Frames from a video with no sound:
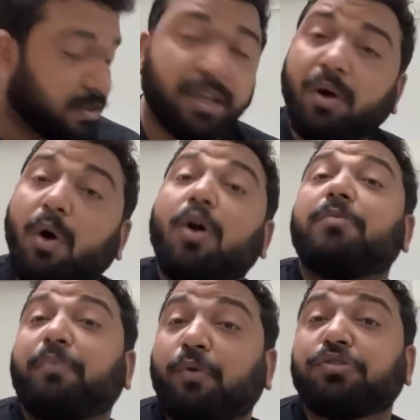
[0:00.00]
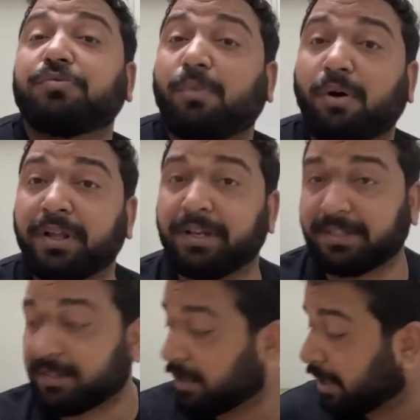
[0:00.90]
They're all
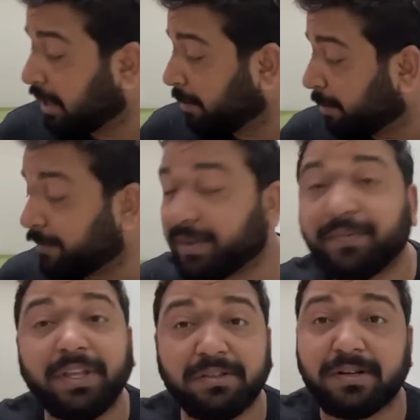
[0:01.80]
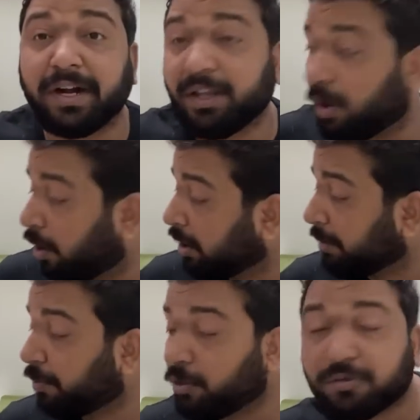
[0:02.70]
postmoderns. But when we study all
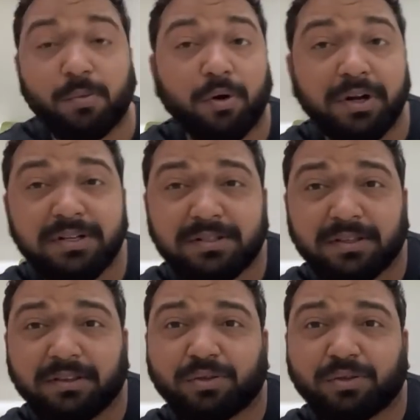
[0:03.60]
the postmoderns,